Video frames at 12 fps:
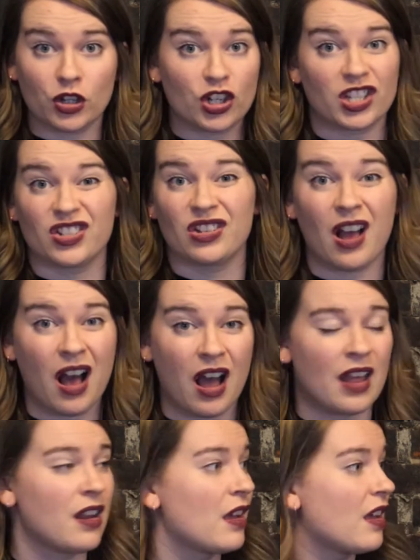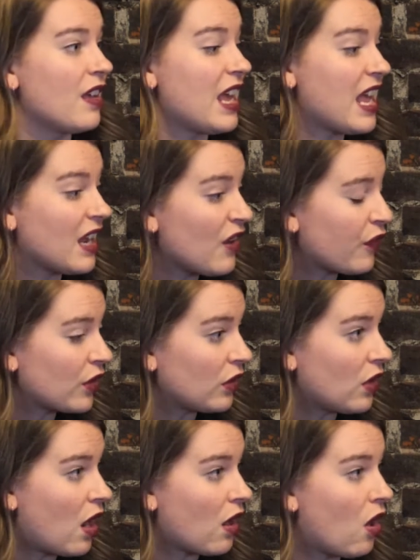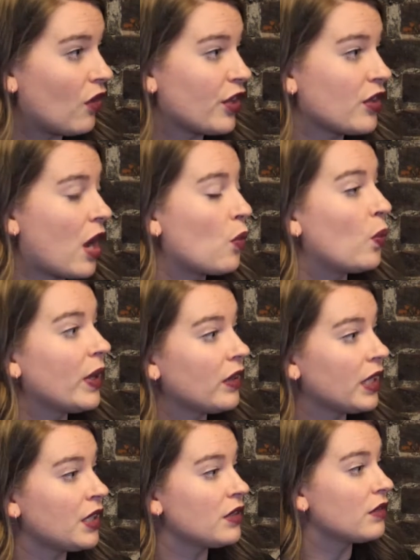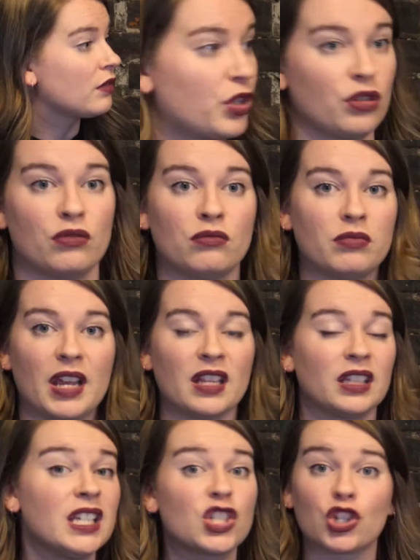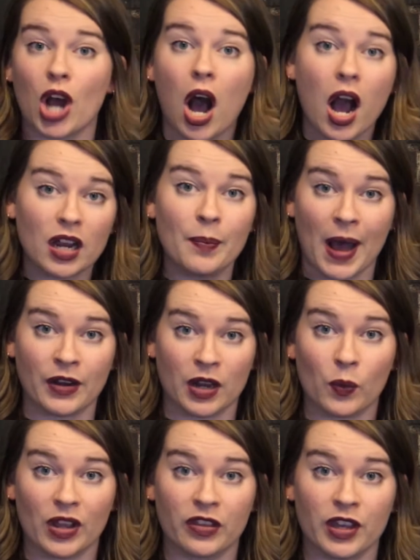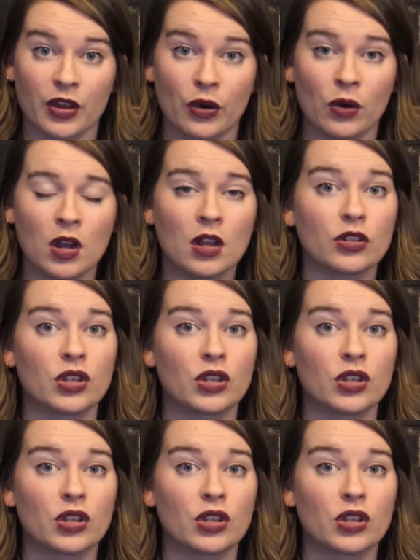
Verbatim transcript: They're just not in it for the long haul. They're not willing to at least talk about it with you.